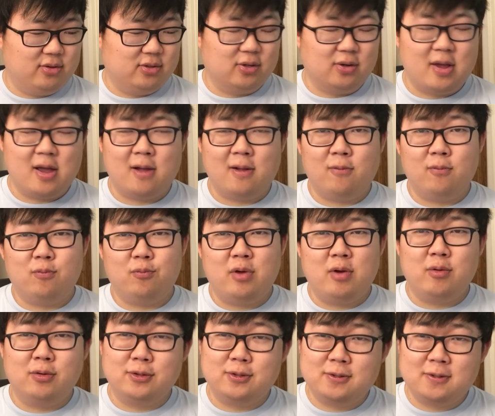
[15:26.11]
So yeah, we
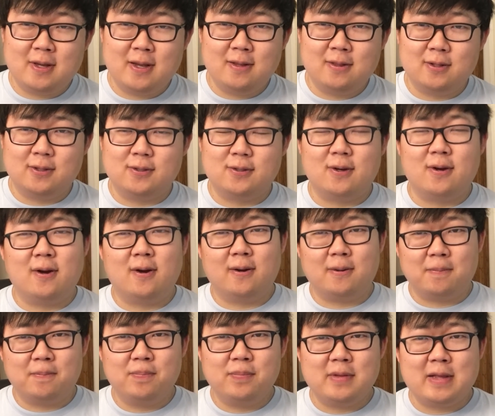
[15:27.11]
will sing the
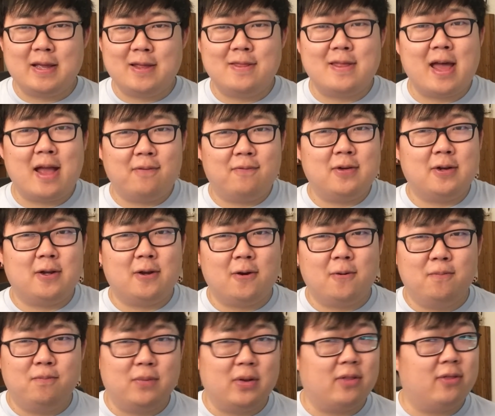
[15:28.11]
song in that video.
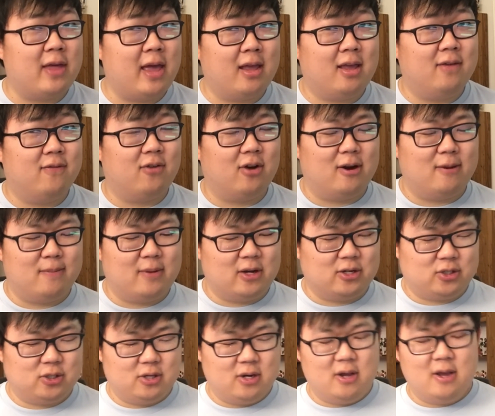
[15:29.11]
But thank you very
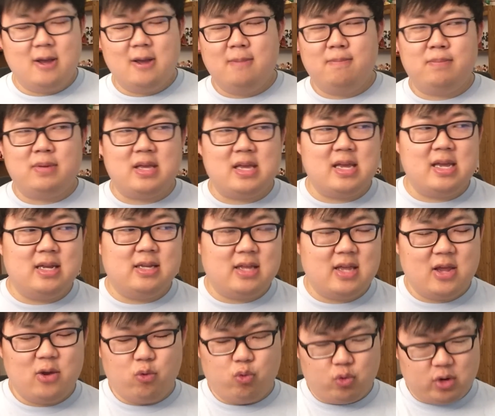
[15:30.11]
much,
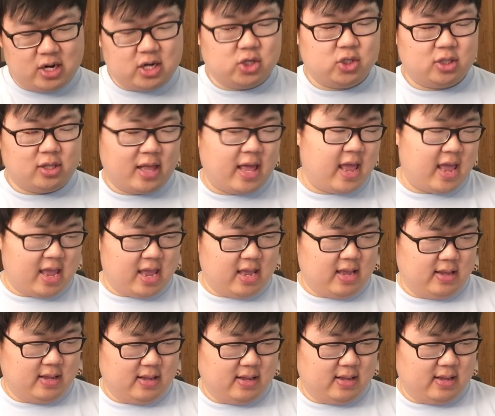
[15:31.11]
P.D. Richley.